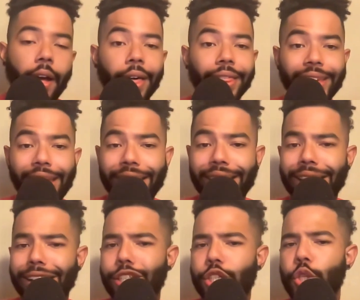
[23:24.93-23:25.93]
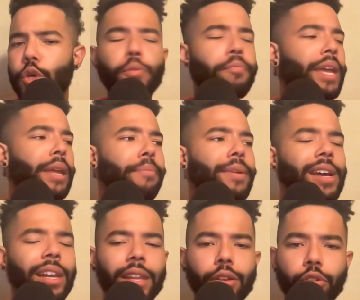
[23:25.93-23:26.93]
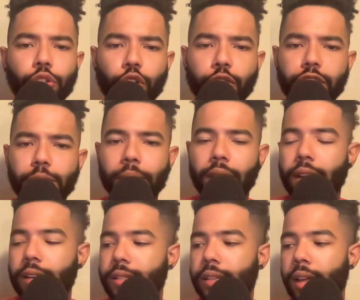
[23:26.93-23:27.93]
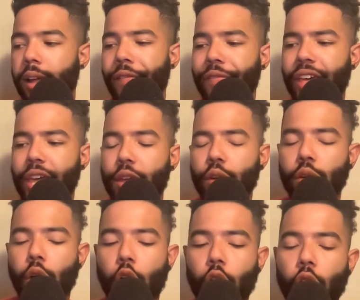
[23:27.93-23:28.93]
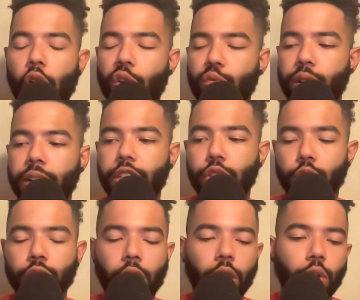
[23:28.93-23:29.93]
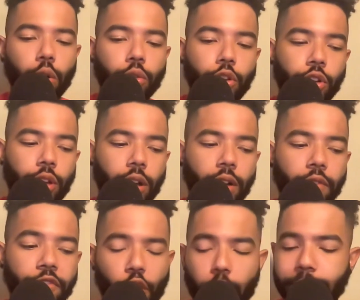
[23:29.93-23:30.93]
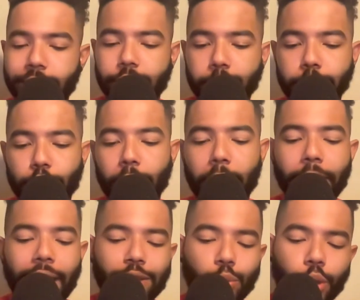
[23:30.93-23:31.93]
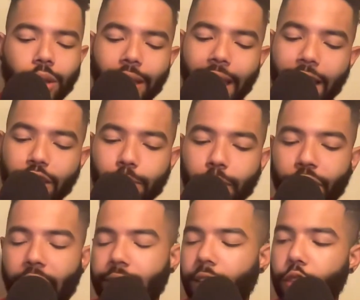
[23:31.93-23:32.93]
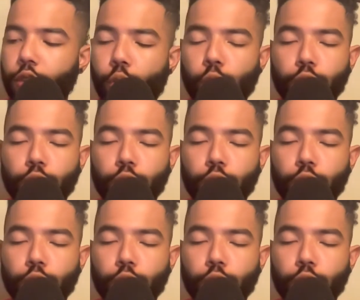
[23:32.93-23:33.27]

The Yankees do make me a little nervous because they are already starting to unload their young farm system. So maybe that's where you could catch them, the fact that they